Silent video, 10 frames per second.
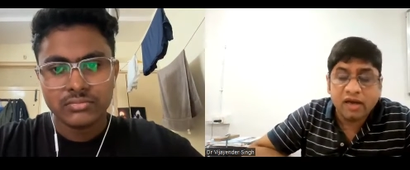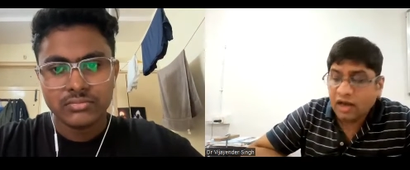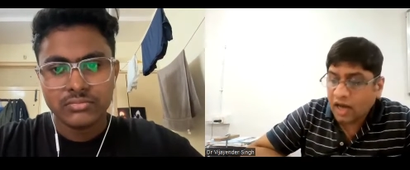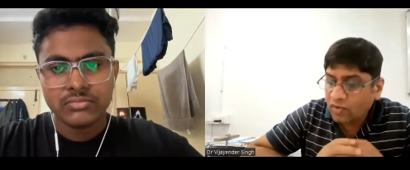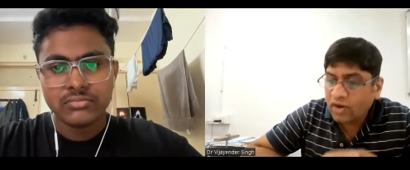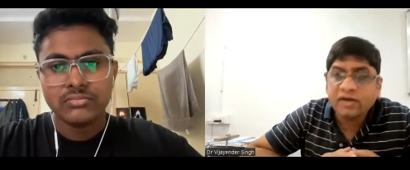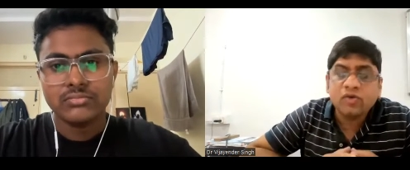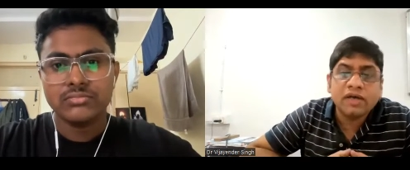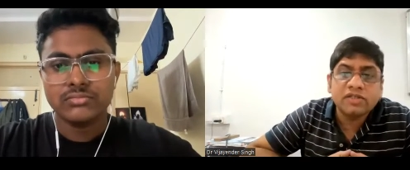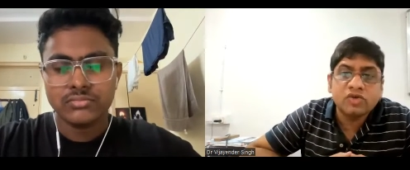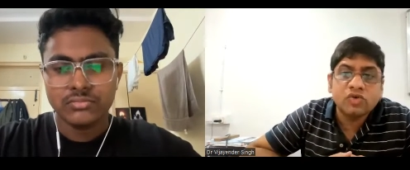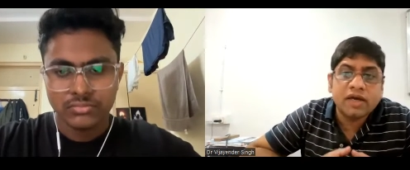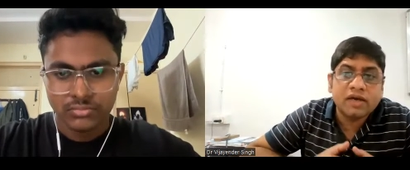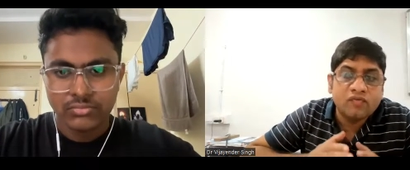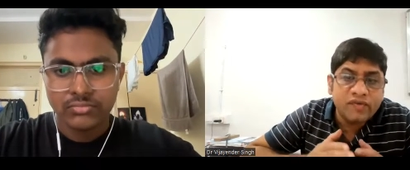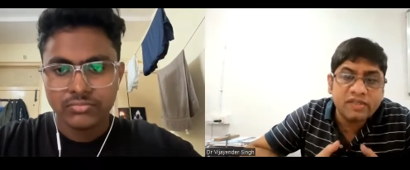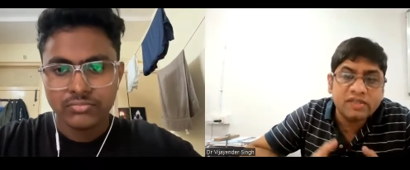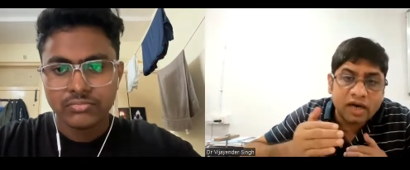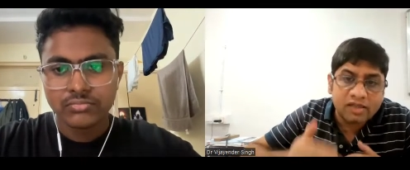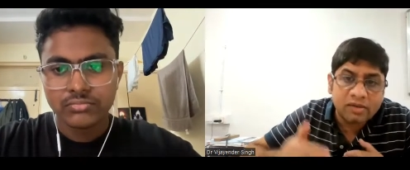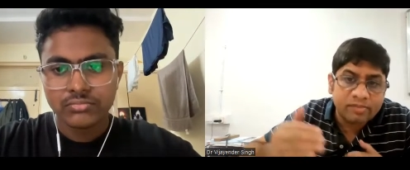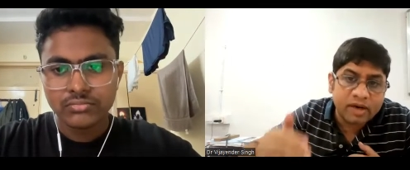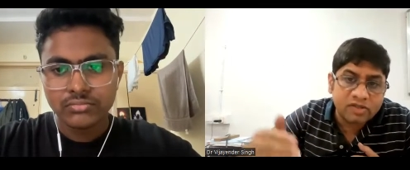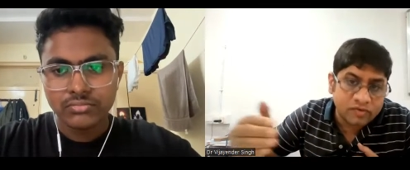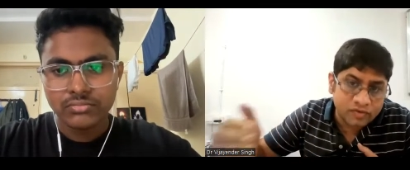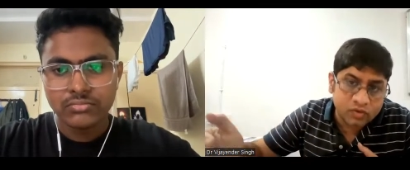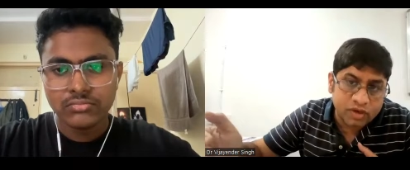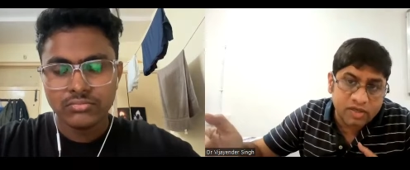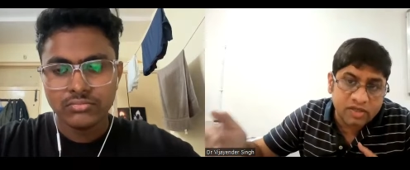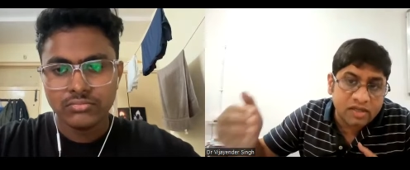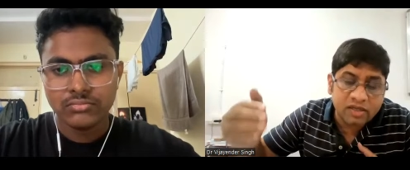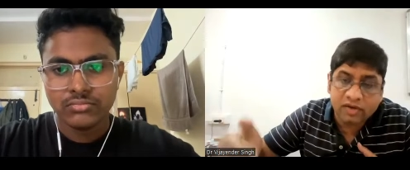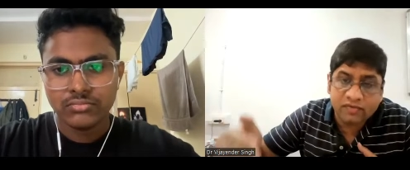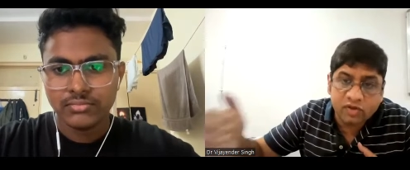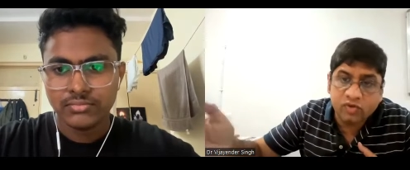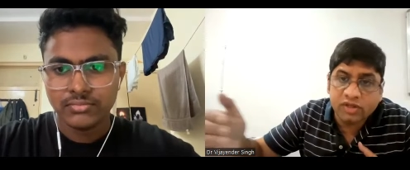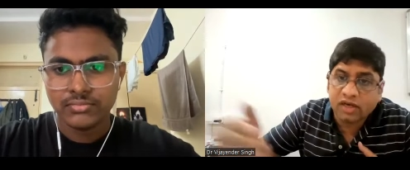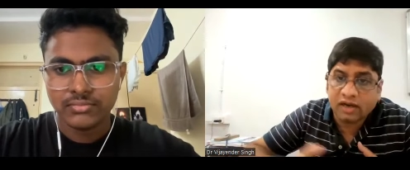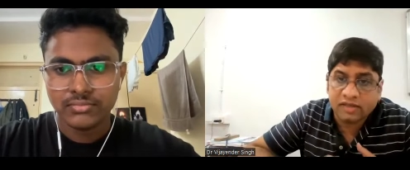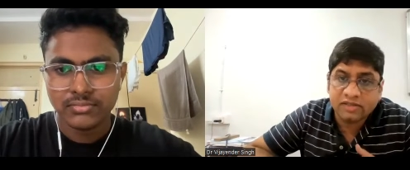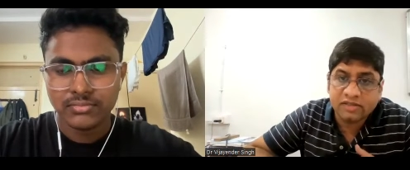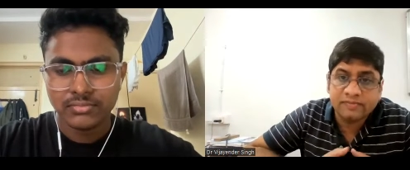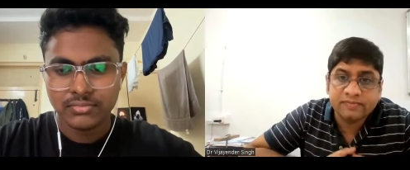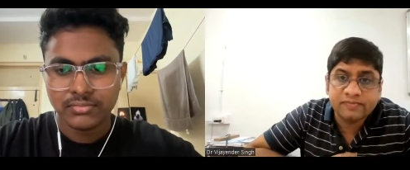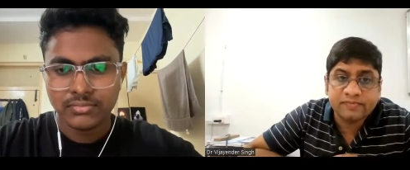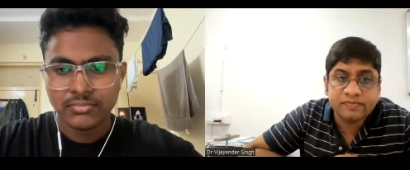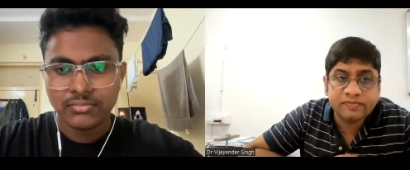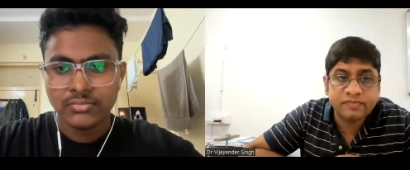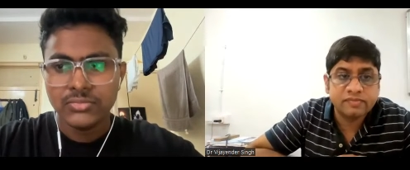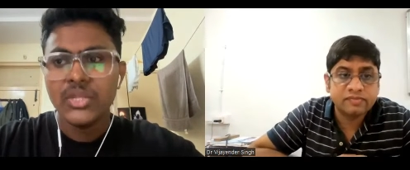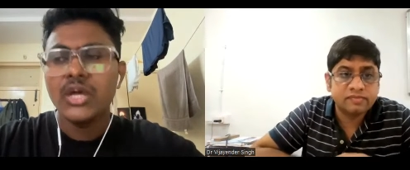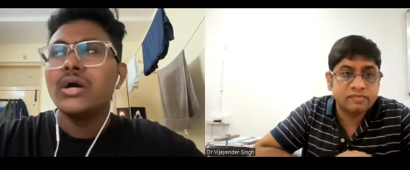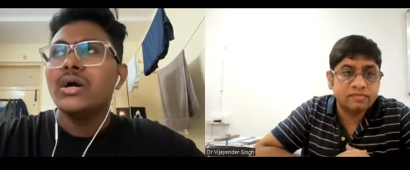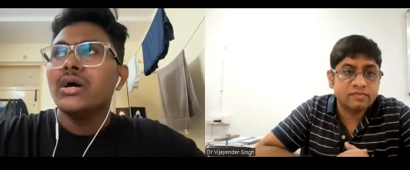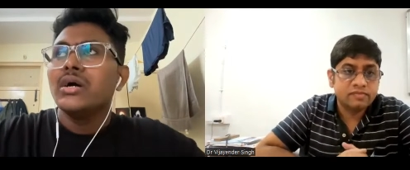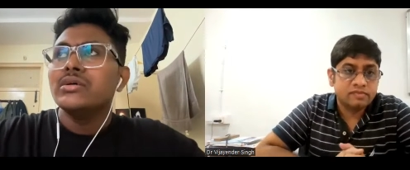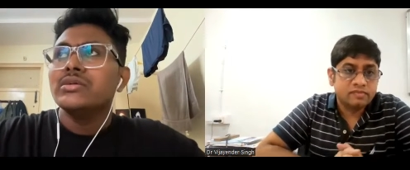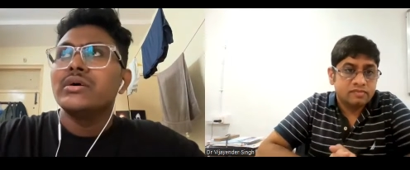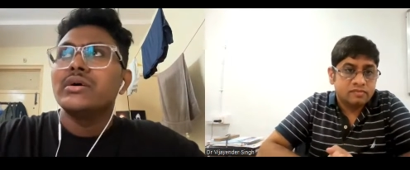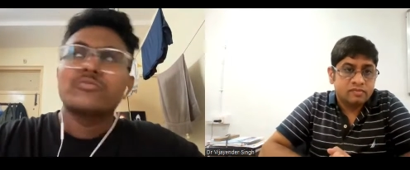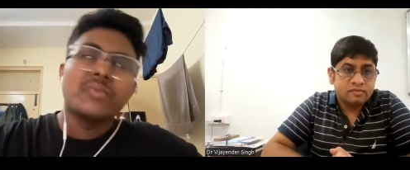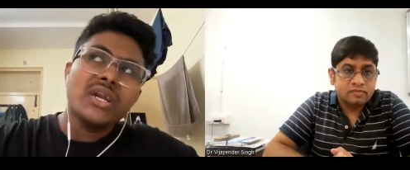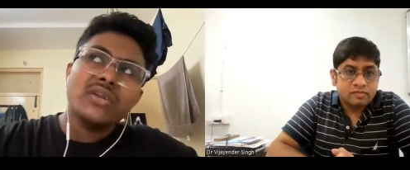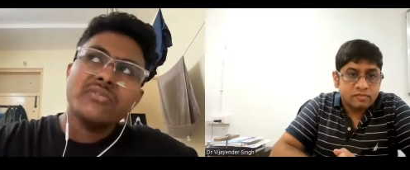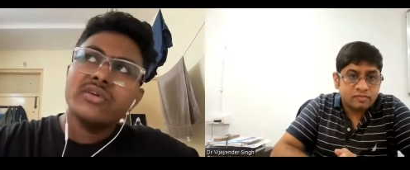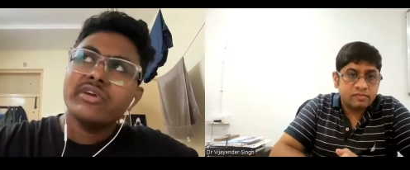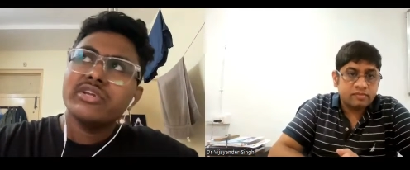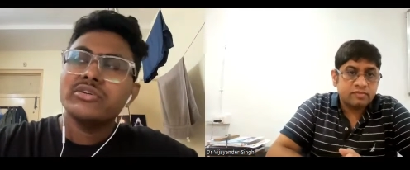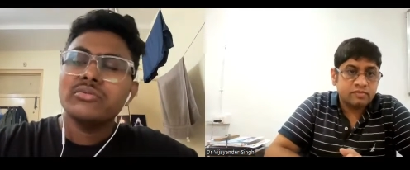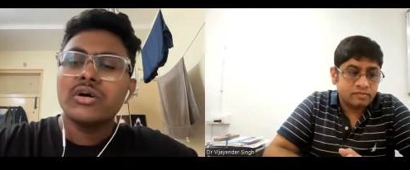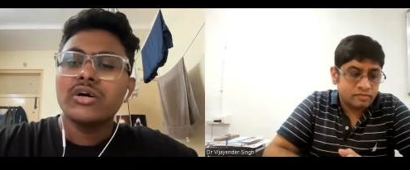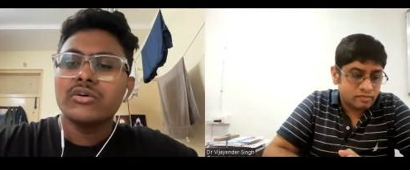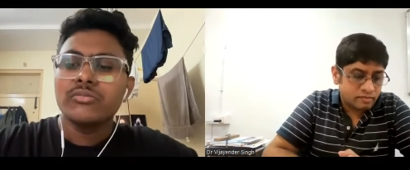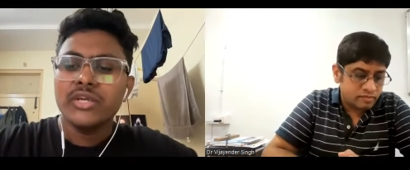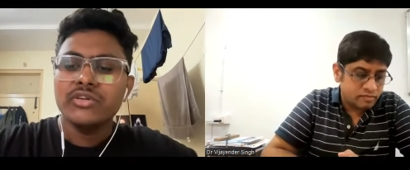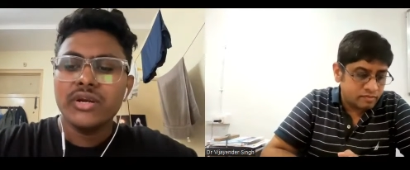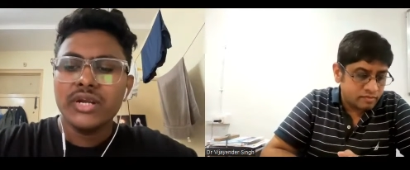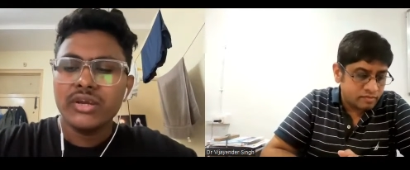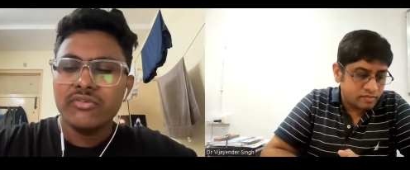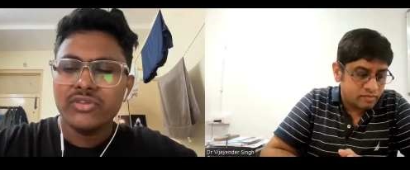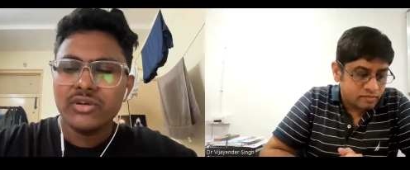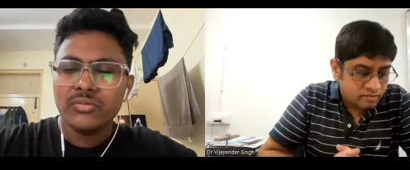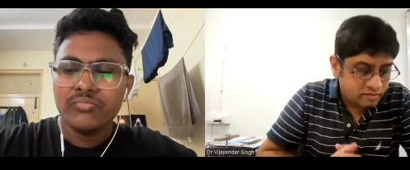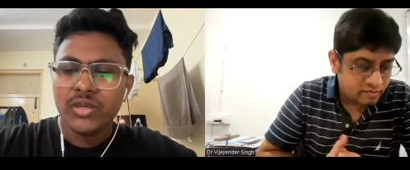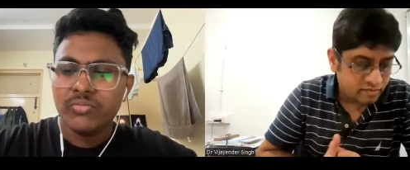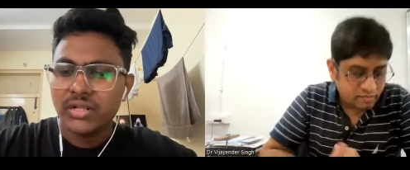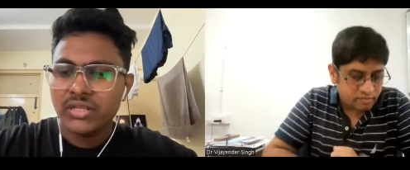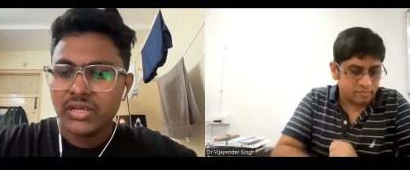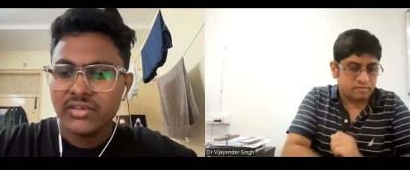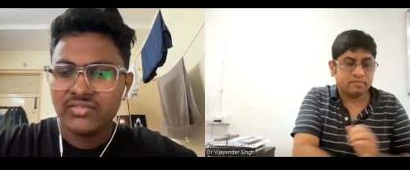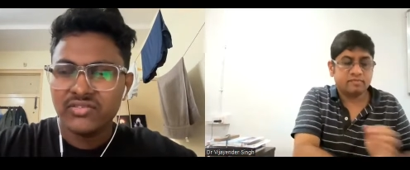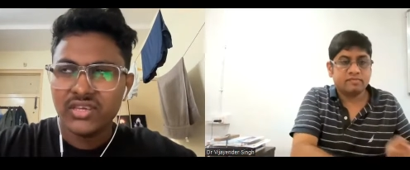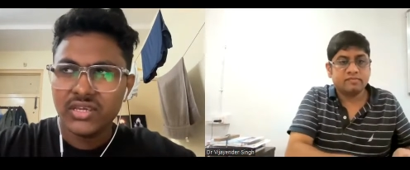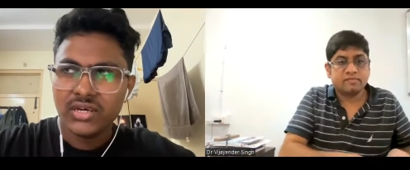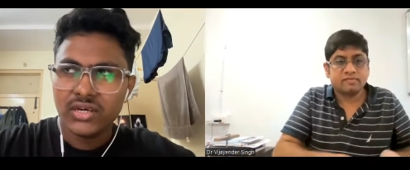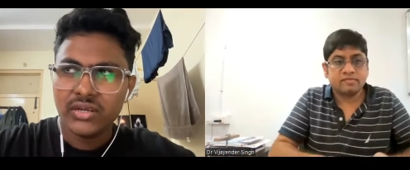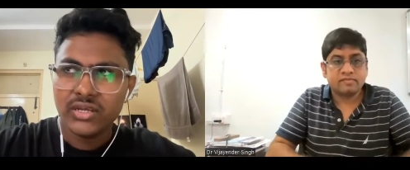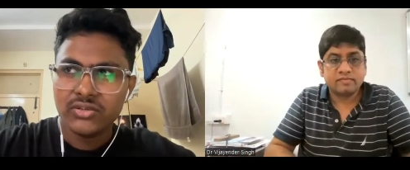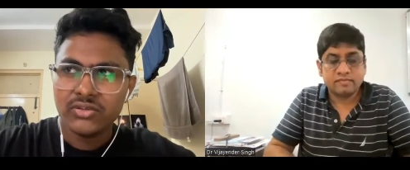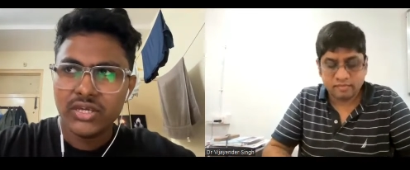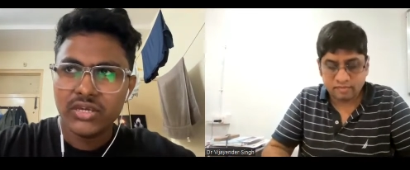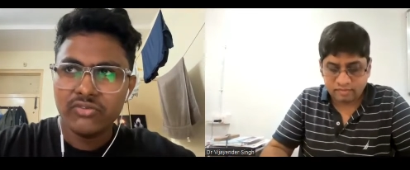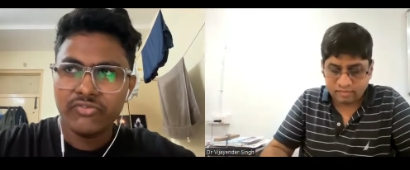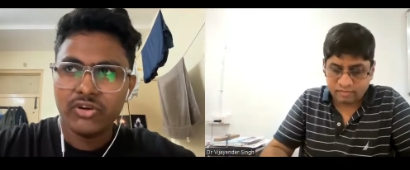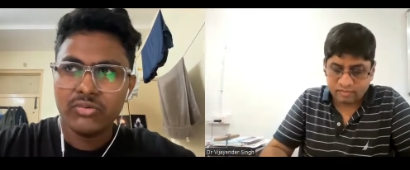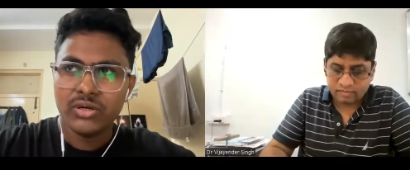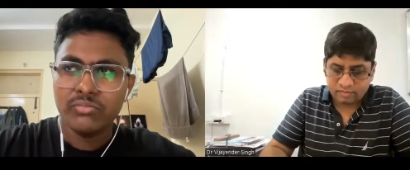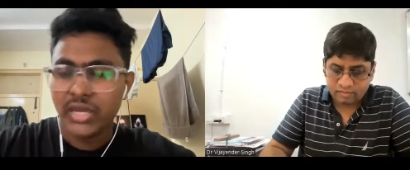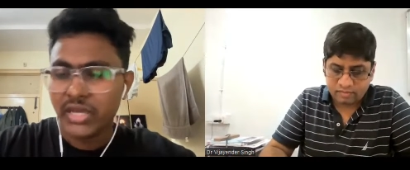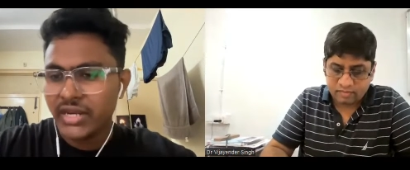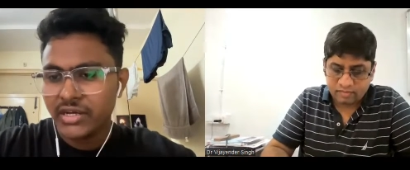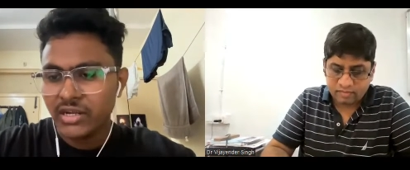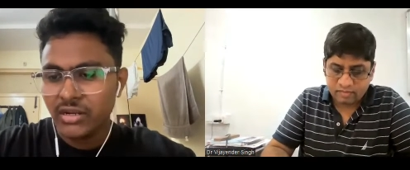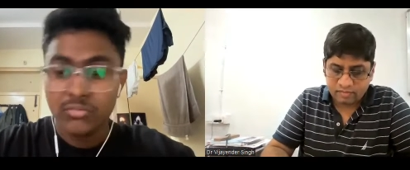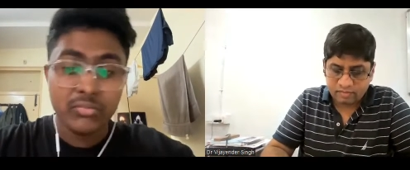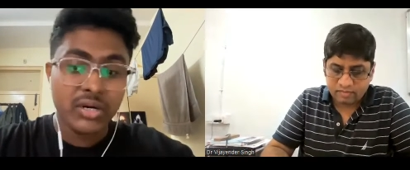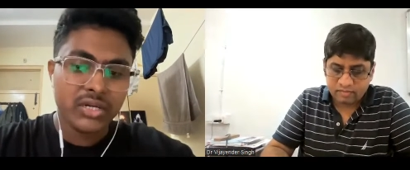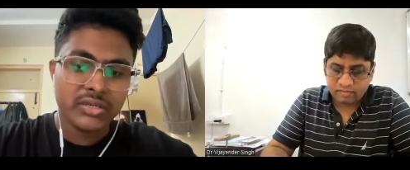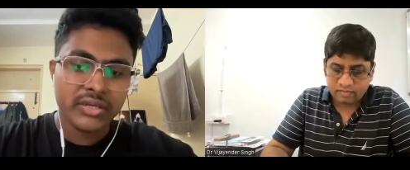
Speaker 1: domain. I would like to ask you, like, which other branch of students are there with you in the class?
Speaker 2: Smart manufacturing, majority of the people I see are actually from mechanical, but